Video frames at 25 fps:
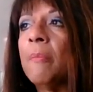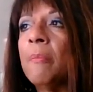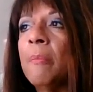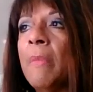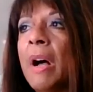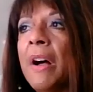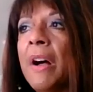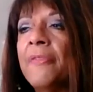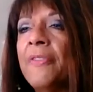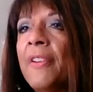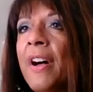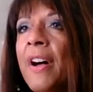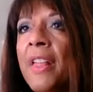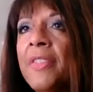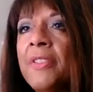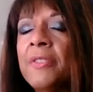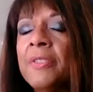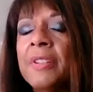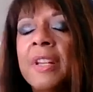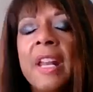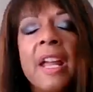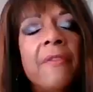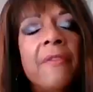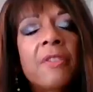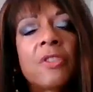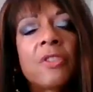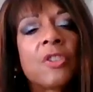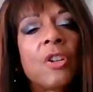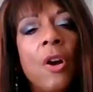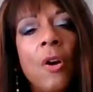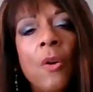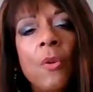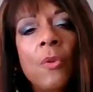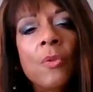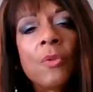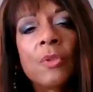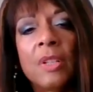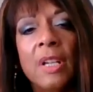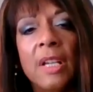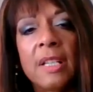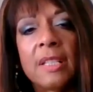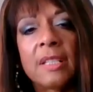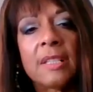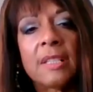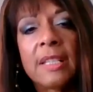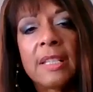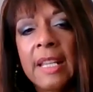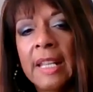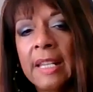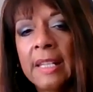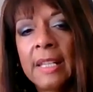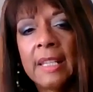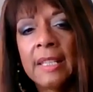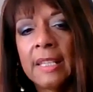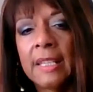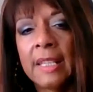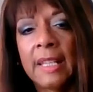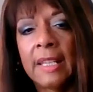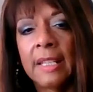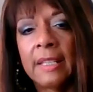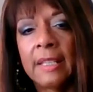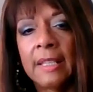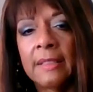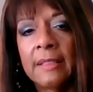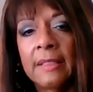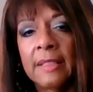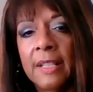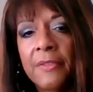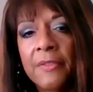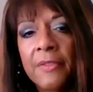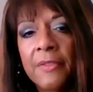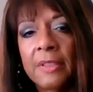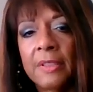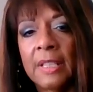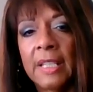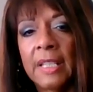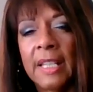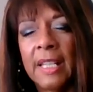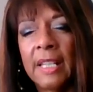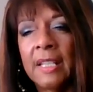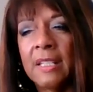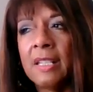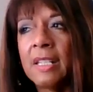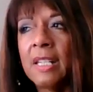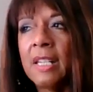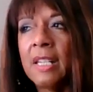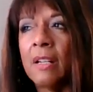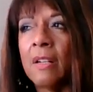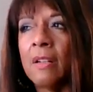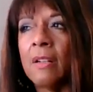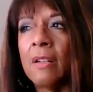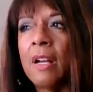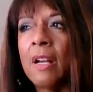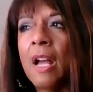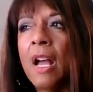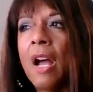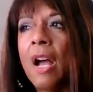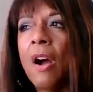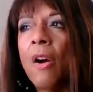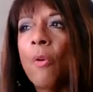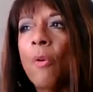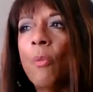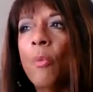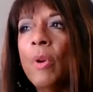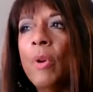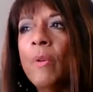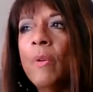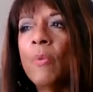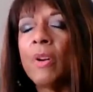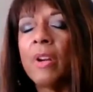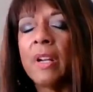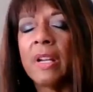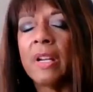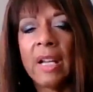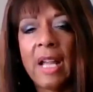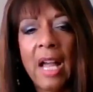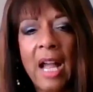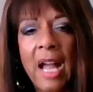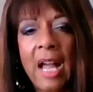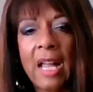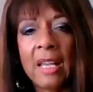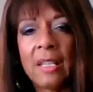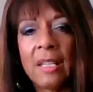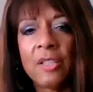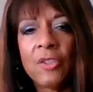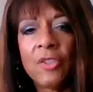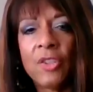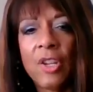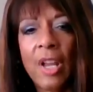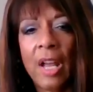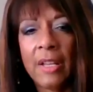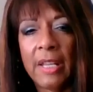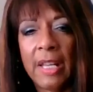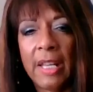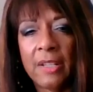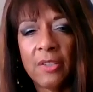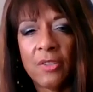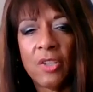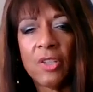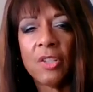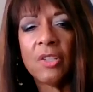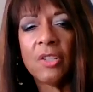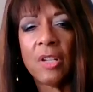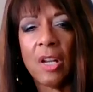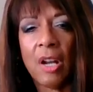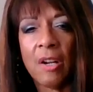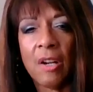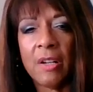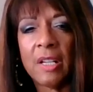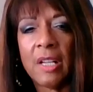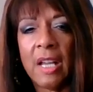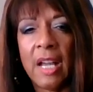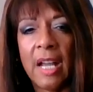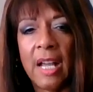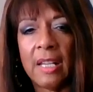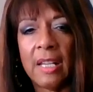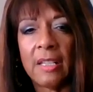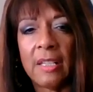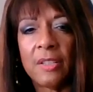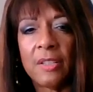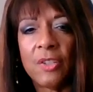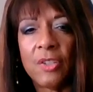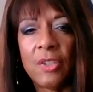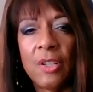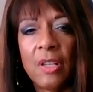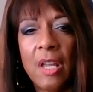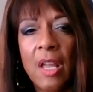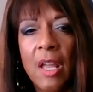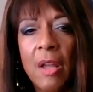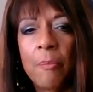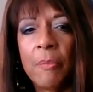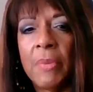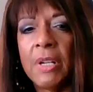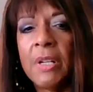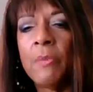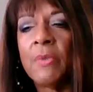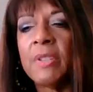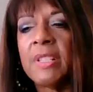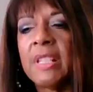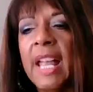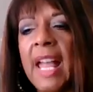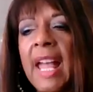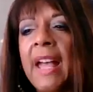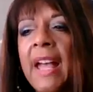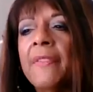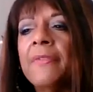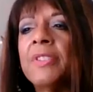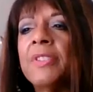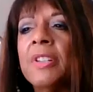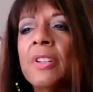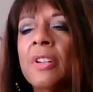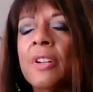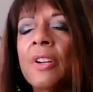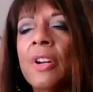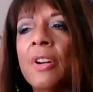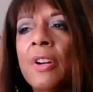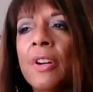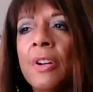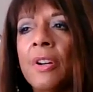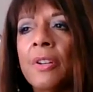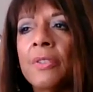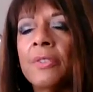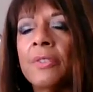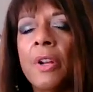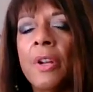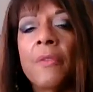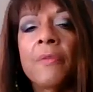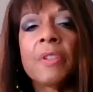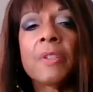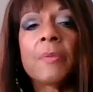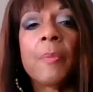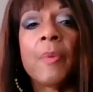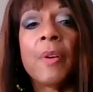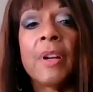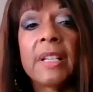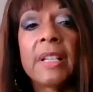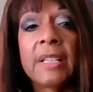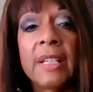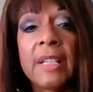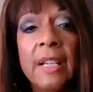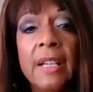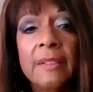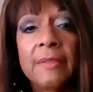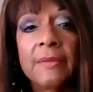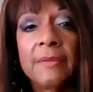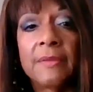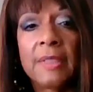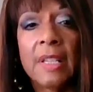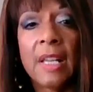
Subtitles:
my father never told us anything differently until we were in college. I had just started college, but it was after her nervous breakdown.